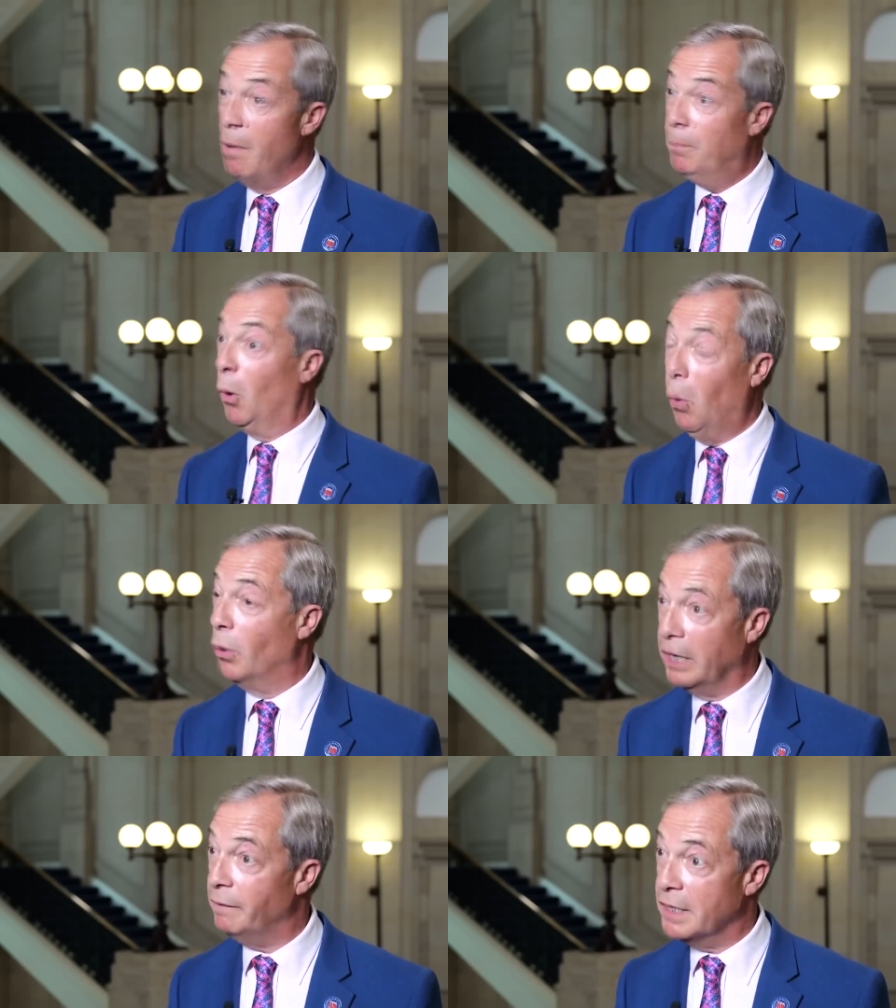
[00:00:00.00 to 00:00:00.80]
are
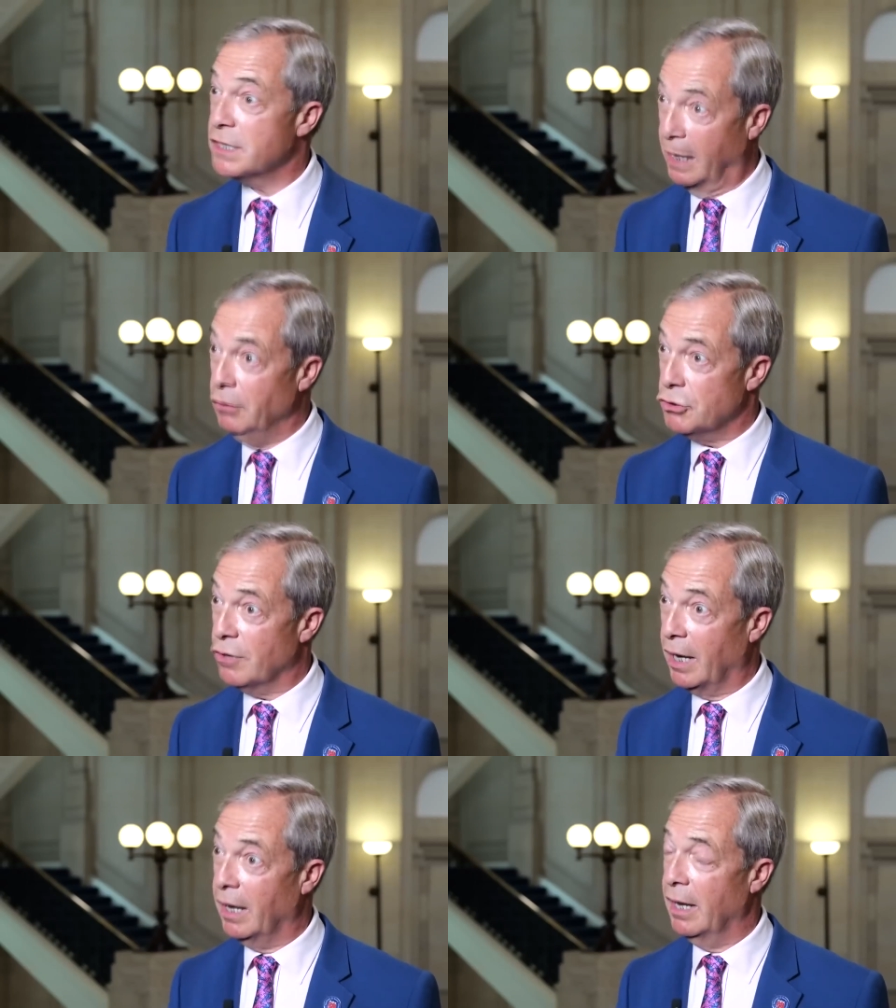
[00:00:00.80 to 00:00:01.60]
born in this
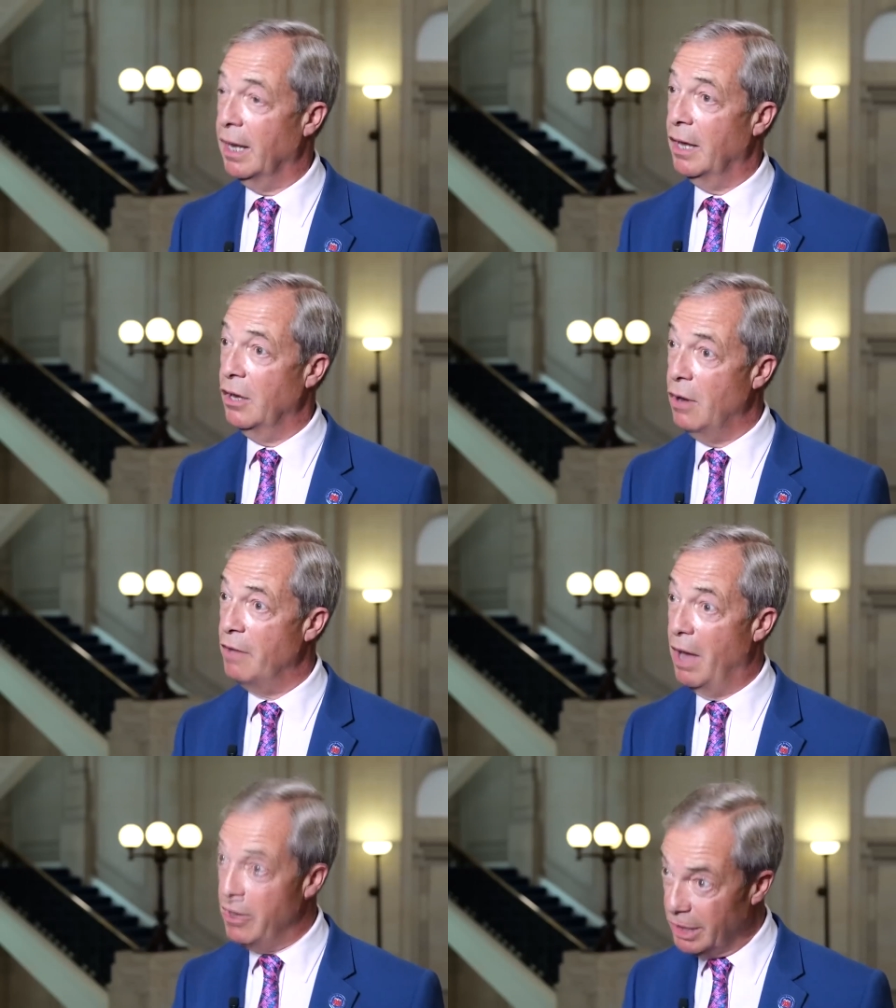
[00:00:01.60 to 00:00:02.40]
country who,
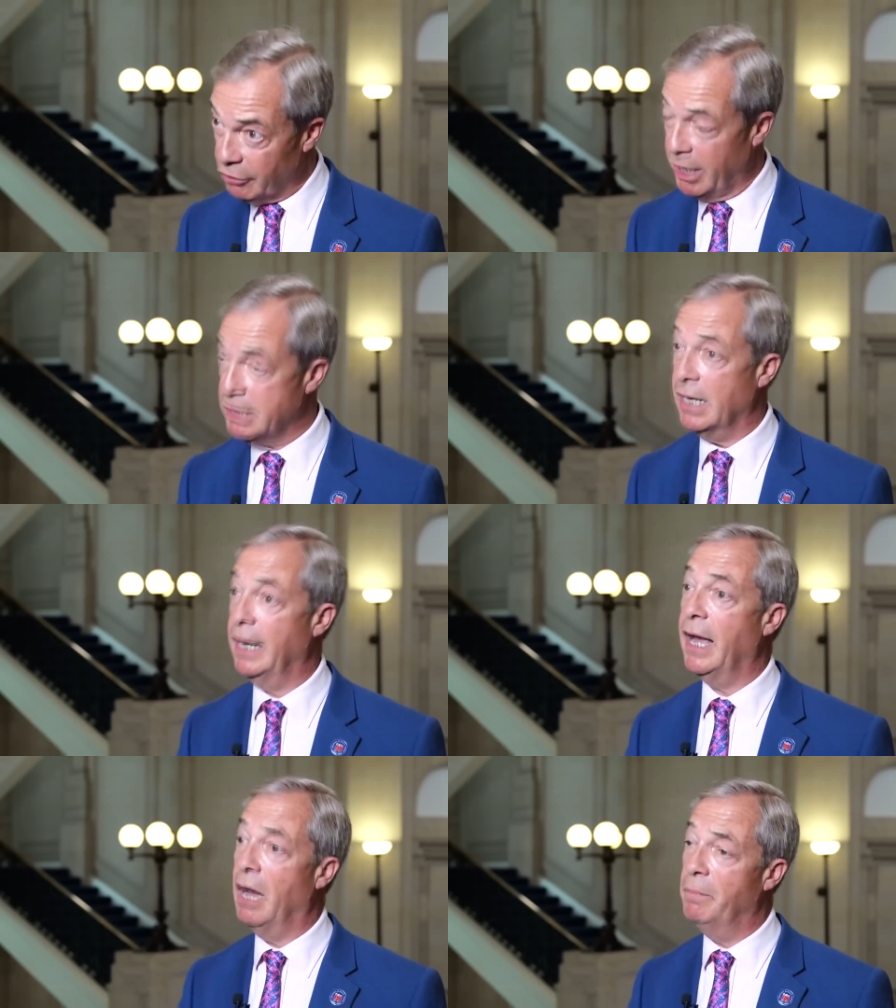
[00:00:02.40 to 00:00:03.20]
have, who,
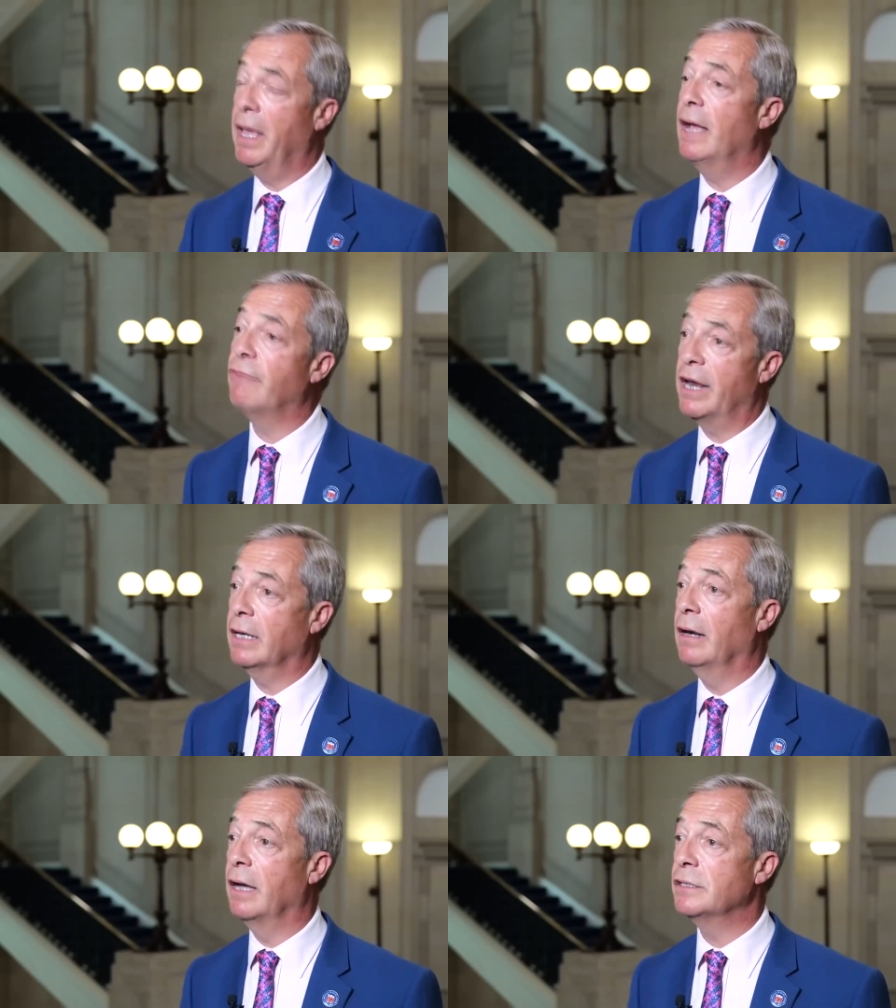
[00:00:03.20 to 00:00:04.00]
increasingly are being
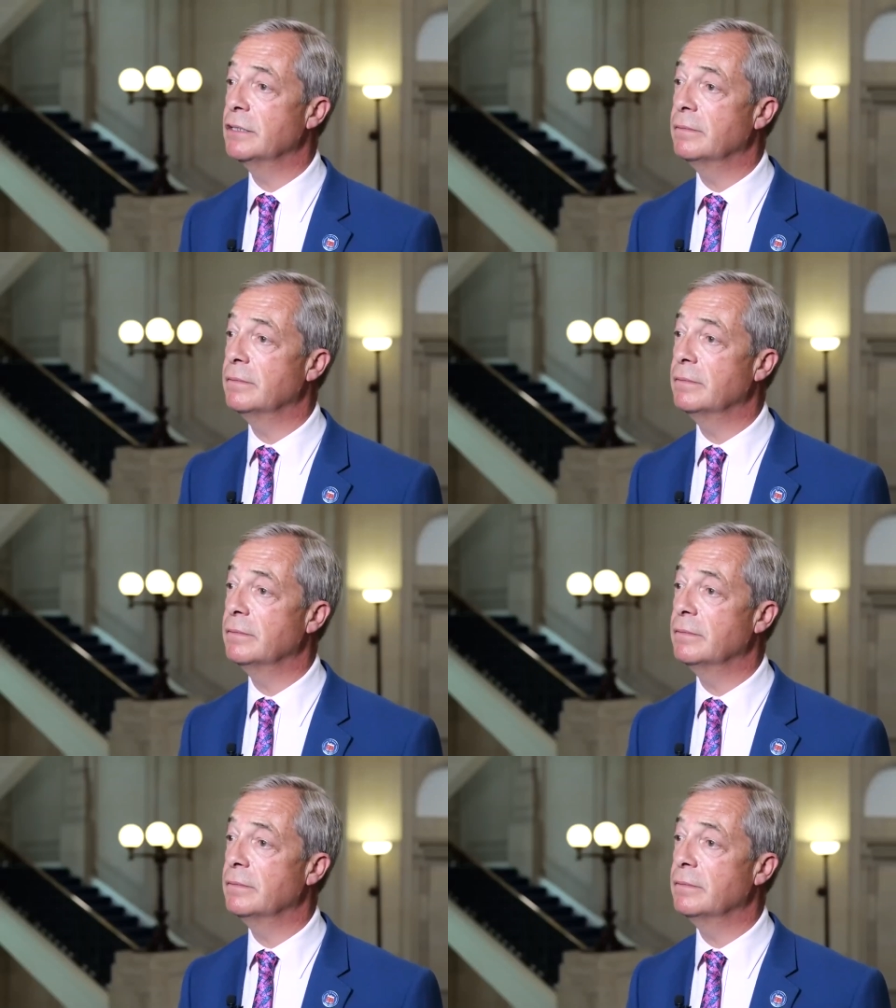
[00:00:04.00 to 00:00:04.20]
radicalized.